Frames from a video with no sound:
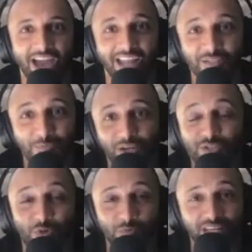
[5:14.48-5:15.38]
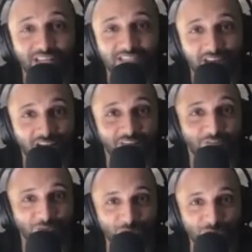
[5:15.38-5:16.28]
And it's because Omnia Saleh
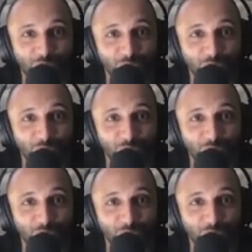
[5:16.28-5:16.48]
from Future